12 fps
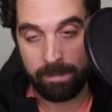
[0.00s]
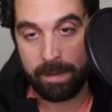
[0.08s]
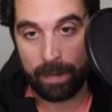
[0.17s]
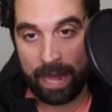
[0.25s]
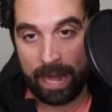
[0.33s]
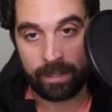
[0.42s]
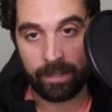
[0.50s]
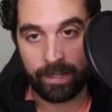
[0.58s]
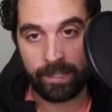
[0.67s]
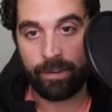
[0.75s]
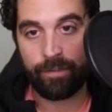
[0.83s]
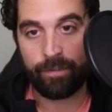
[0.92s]
be
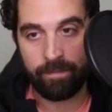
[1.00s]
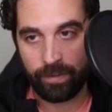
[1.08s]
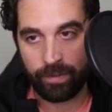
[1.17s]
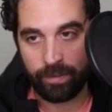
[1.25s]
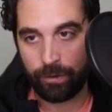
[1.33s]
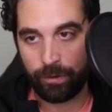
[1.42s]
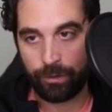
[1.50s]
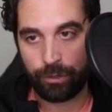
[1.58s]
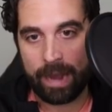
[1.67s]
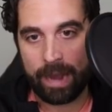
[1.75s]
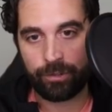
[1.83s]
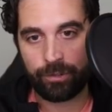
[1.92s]
blacklisted from future
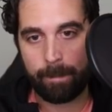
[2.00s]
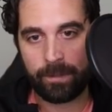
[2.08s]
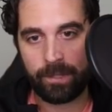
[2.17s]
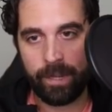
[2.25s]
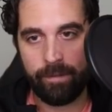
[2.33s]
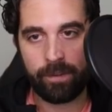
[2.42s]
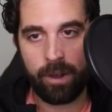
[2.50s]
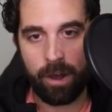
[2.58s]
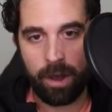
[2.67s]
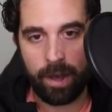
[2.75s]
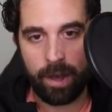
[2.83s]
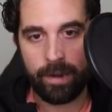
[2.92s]
pack drops if
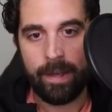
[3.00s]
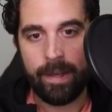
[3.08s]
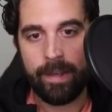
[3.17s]
caught.